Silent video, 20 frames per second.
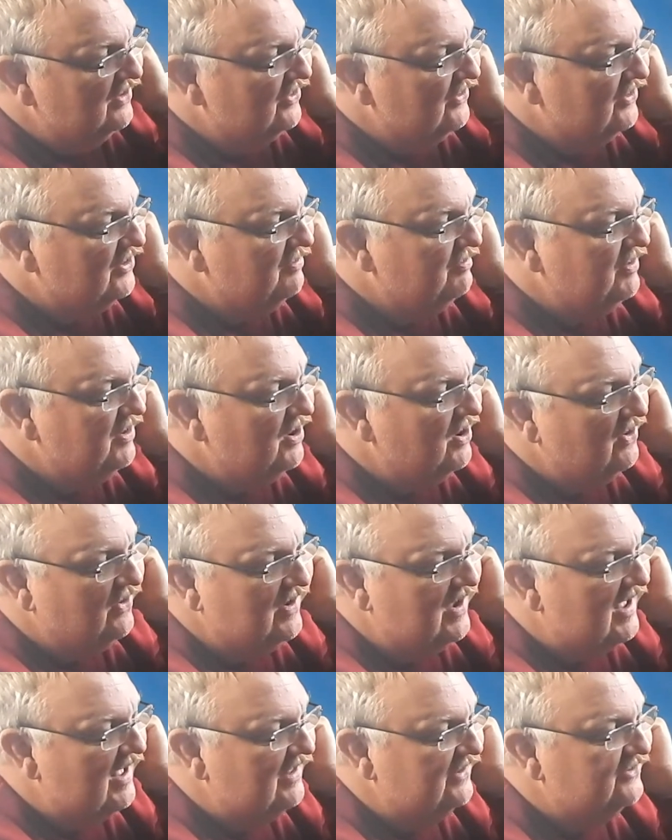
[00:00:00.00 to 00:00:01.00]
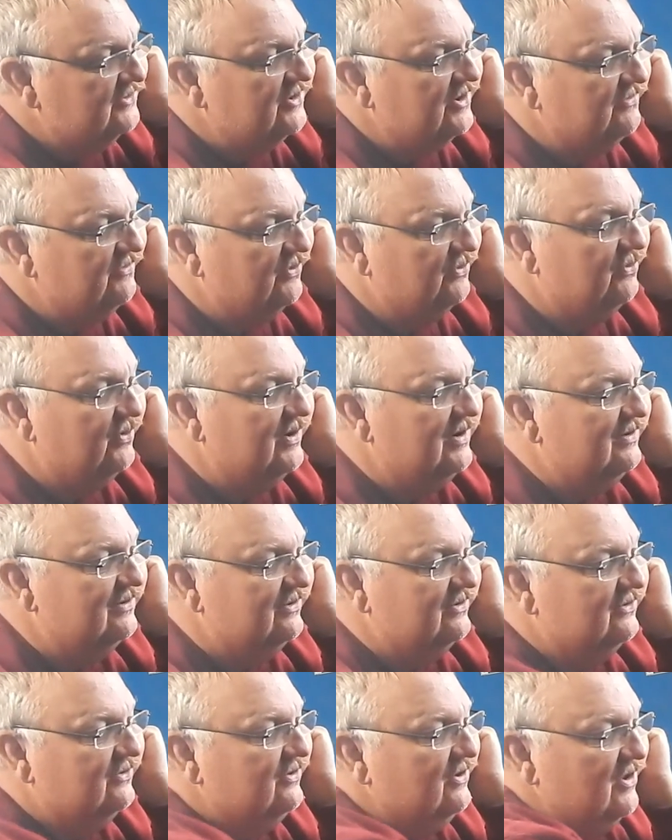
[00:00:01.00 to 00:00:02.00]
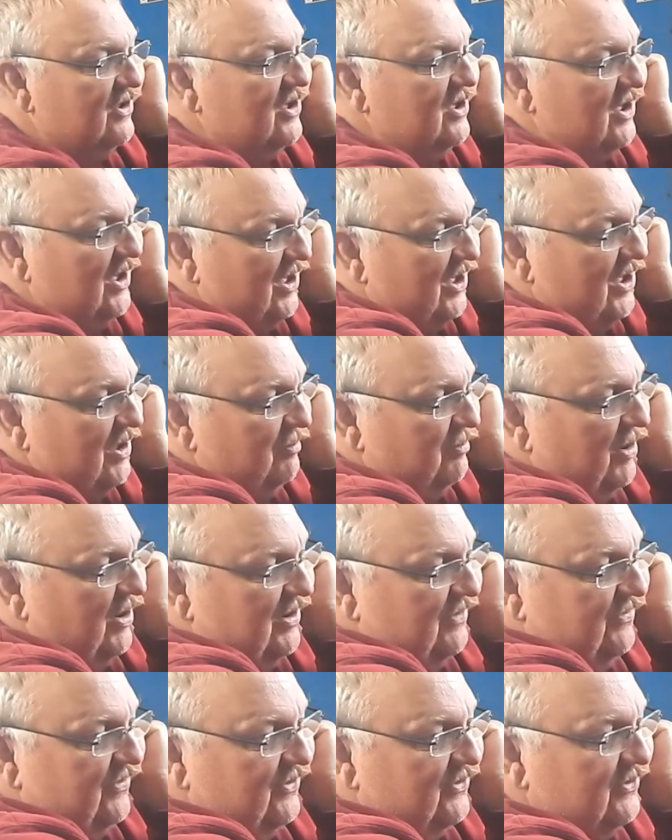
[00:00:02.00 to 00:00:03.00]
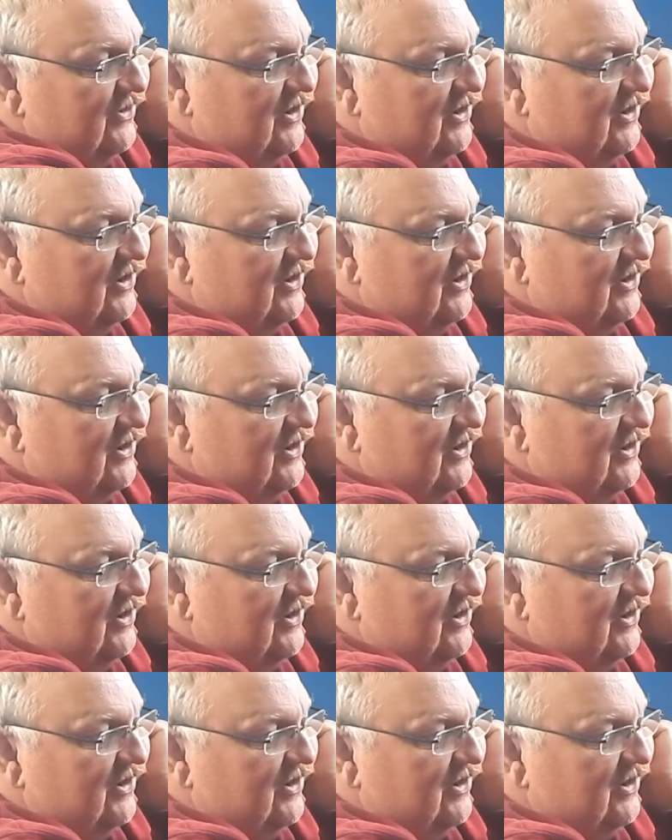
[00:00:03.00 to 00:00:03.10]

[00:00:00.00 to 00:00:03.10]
know, there could be all kinds of different reasons. But if you